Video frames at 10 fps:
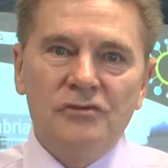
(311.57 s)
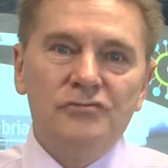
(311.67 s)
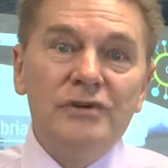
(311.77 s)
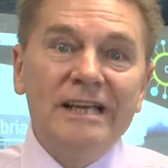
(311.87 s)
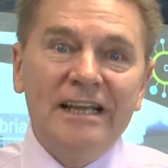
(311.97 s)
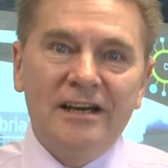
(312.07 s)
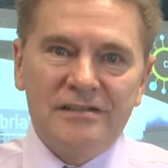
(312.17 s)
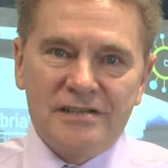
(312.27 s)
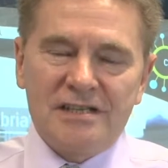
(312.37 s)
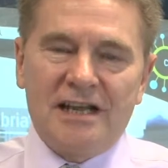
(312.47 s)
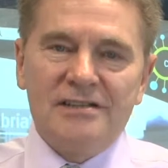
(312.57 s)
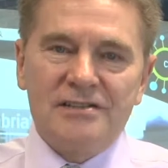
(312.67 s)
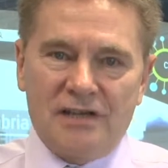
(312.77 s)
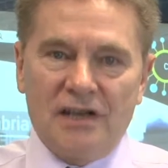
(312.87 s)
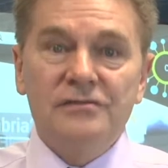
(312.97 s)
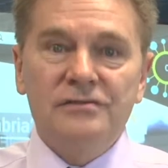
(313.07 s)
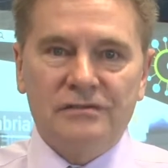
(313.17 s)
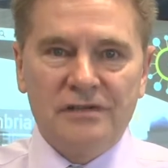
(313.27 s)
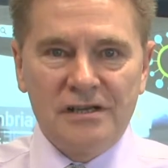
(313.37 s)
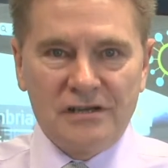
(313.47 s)
really understands the
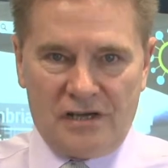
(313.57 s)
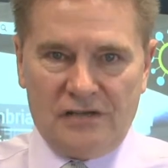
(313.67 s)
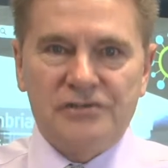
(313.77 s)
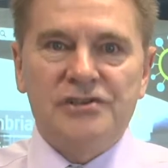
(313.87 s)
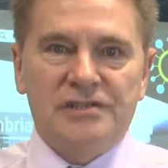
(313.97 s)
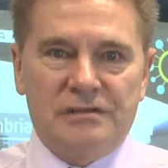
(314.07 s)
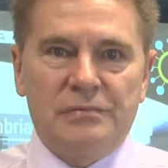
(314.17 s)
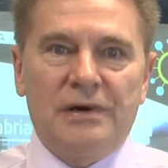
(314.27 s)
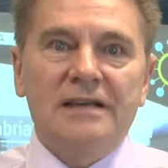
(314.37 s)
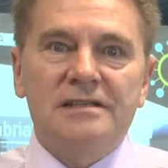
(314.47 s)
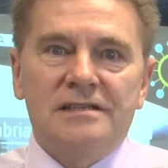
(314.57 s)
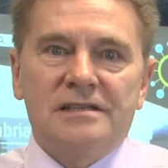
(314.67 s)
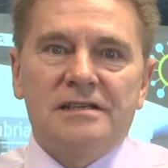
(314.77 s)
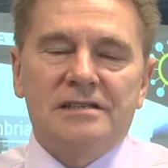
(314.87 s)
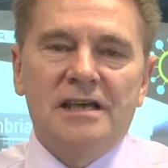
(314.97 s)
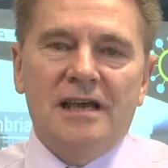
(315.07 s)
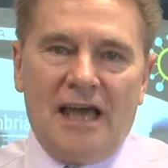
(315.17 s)
local cultures and practices,